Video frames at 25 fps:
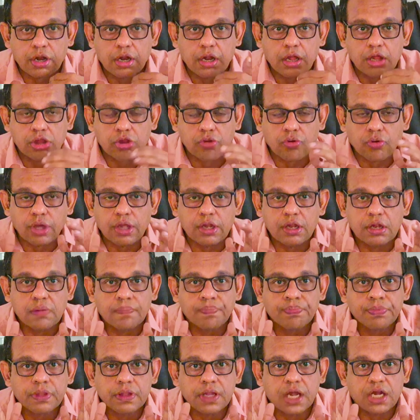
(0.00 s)
India. So
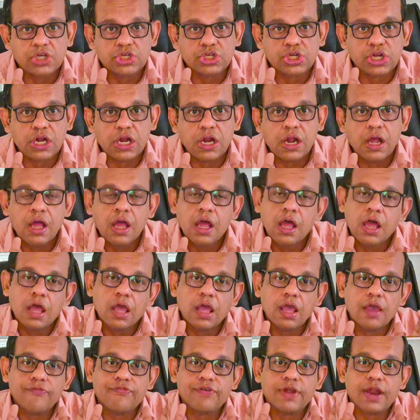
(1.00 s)
in nutshell,
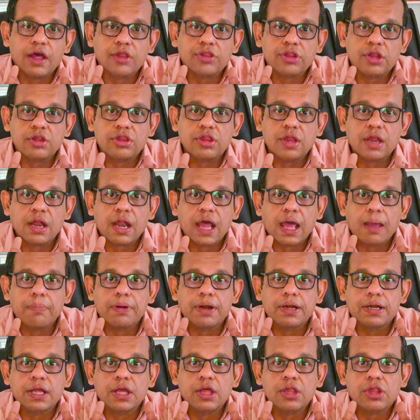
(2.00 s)
if an assets and
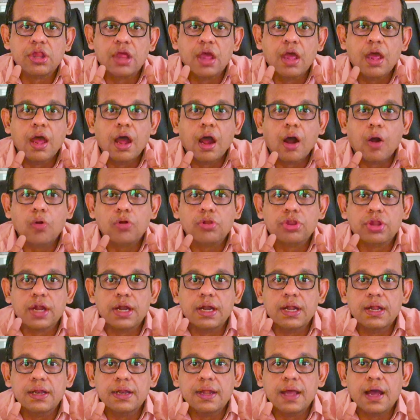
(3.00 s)
liabilities
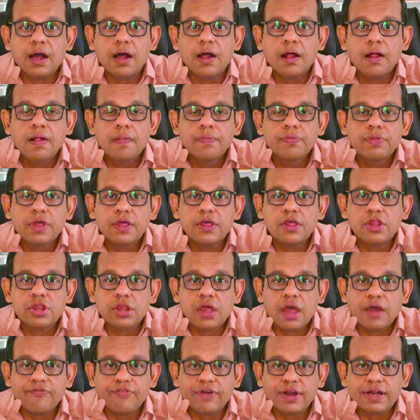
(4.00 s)
outside India
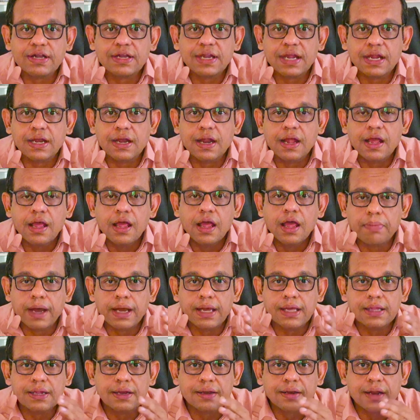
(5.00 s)
is affected
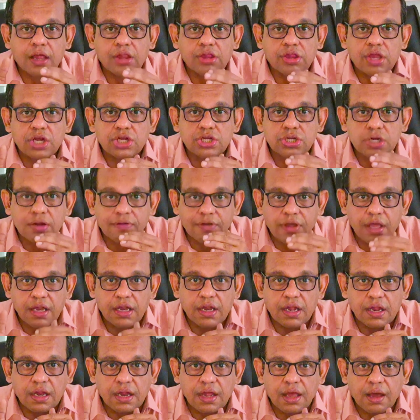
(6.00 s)
by the transaction
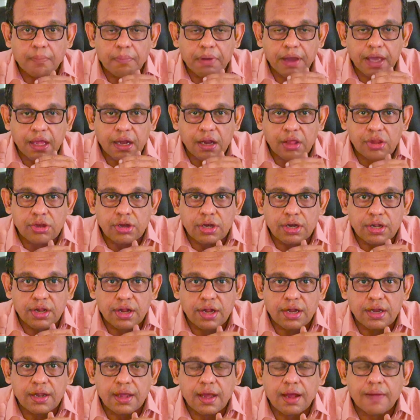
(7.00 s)
in India by a resident in
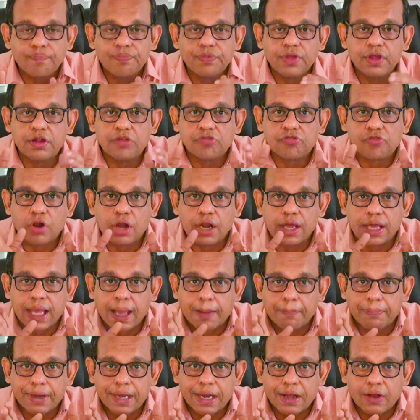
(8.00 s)
India, it is called a
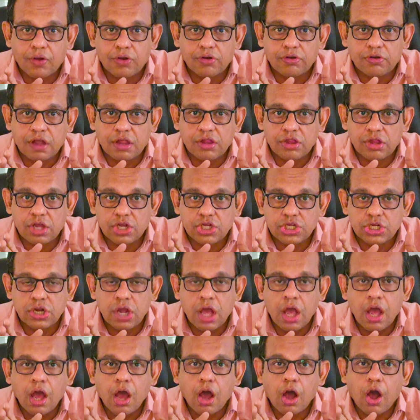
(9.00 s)
capital account
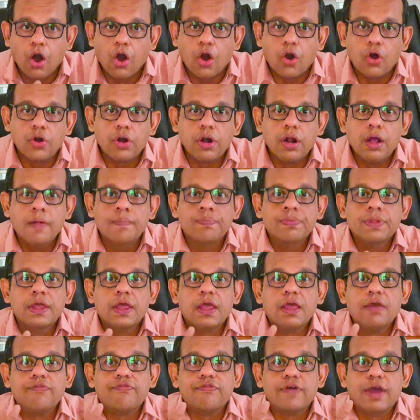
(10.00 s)
transaction. Or
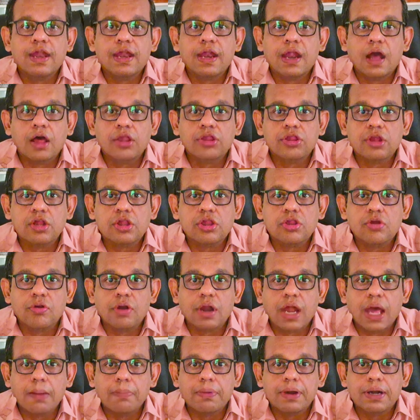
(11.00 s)
if an assets or
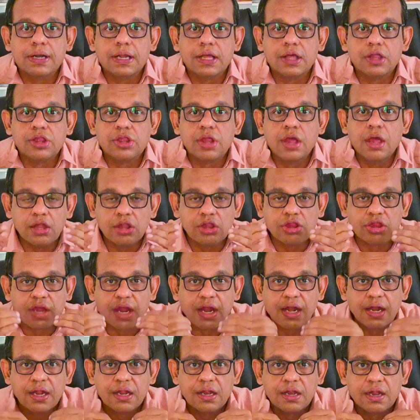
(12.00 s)
liabilities
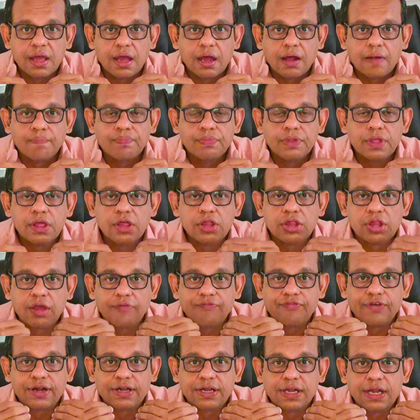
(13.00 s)
inside India is
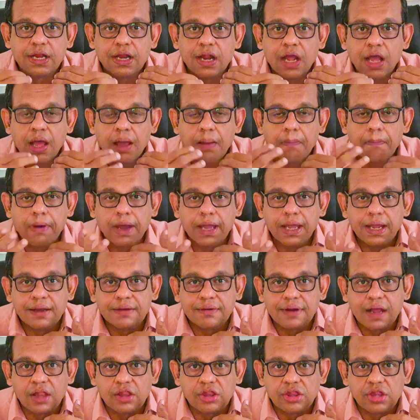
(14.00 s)
affected by a
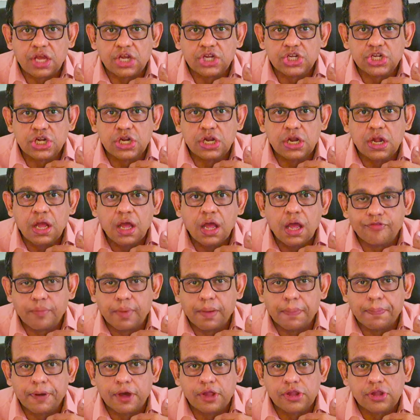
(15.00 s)
transaction from
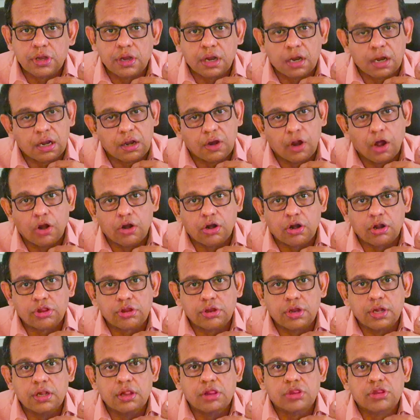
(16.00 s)
a person
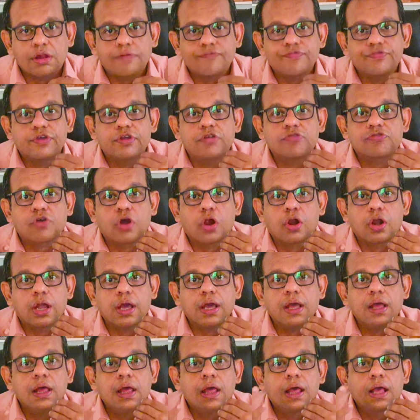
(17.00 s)
non-resident itself, this is called
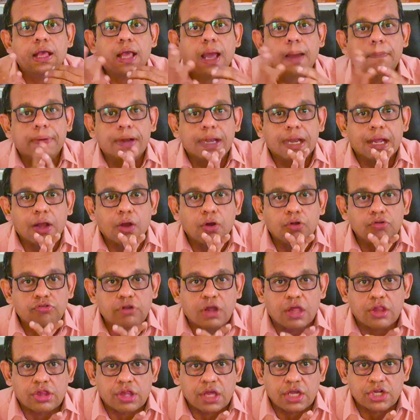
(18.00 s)
a capital account
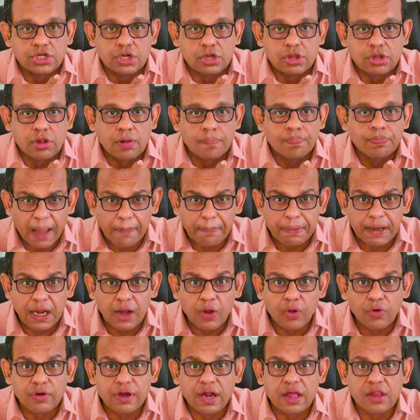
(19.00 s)
transactions. Capital
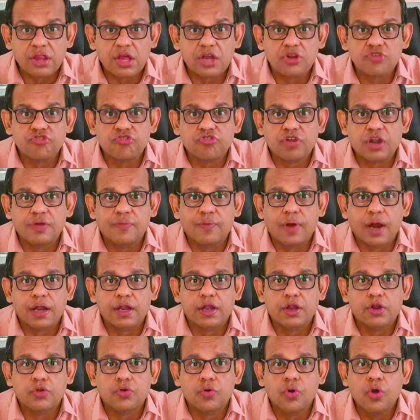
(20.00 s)
account transactions are
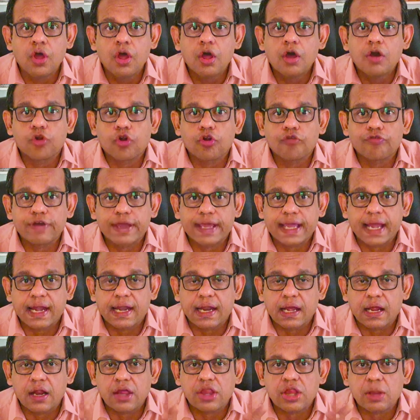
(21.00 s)
divided into 4 or 5
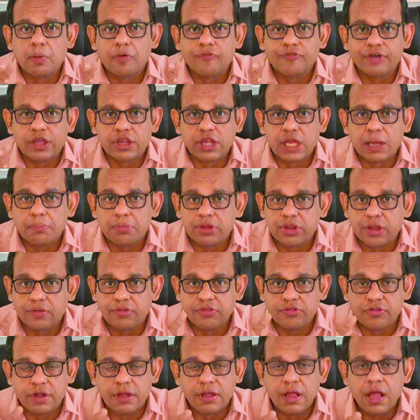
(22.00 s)
categories. Some of examples I
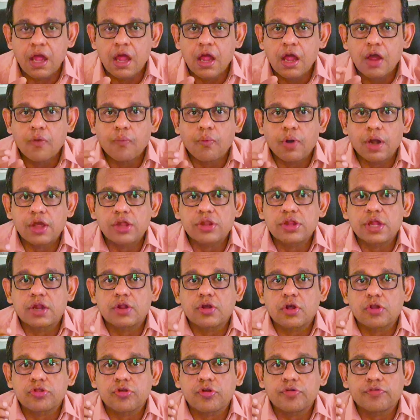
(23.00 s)
will say. One is that
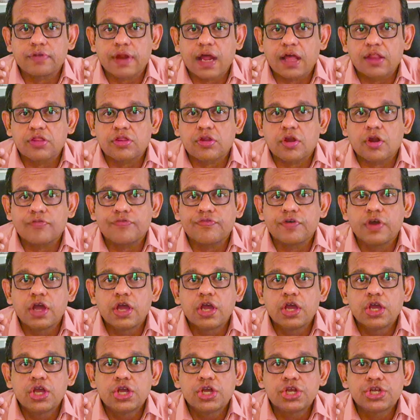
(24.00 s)
because of transfer of
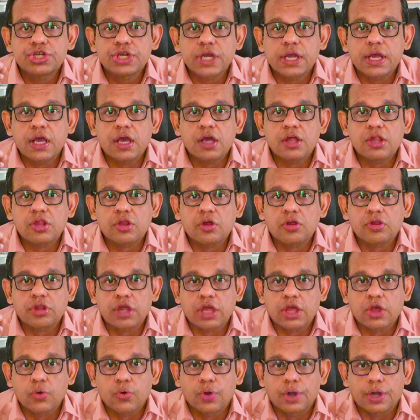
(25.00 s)
shares or
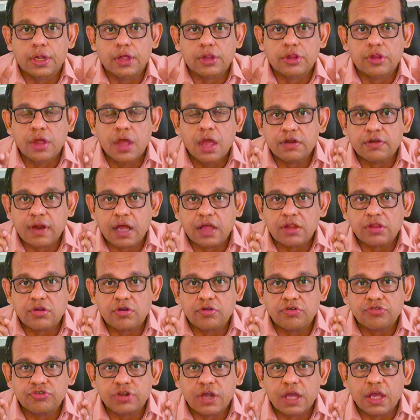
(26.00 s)
securities. Transfer
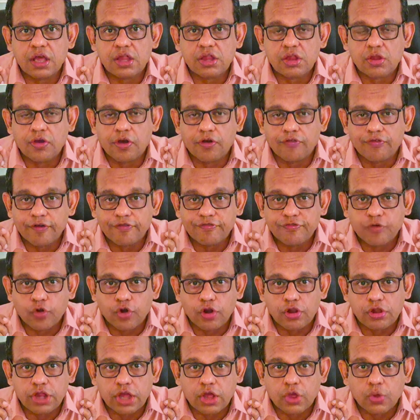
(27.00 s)
of shares of a
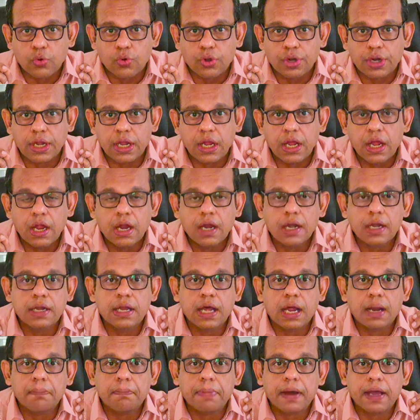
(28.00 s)
foreign security
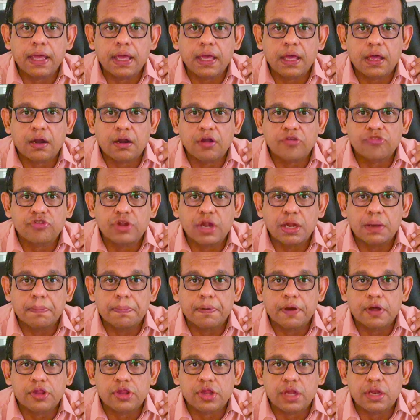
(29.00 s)
done by a resident
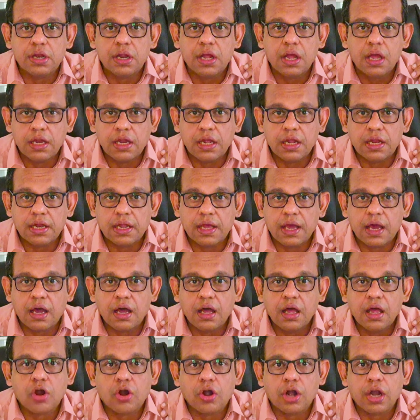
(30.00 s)
person in India
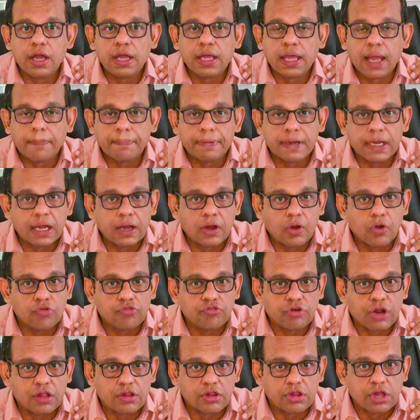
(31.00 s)
is called a capital account
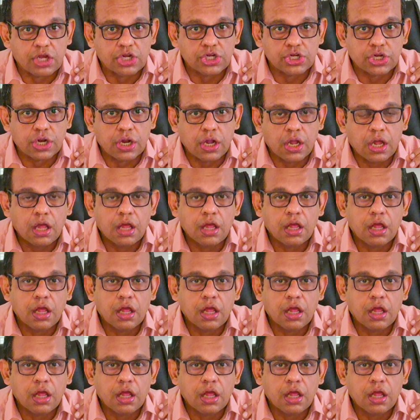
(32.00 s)
transaction.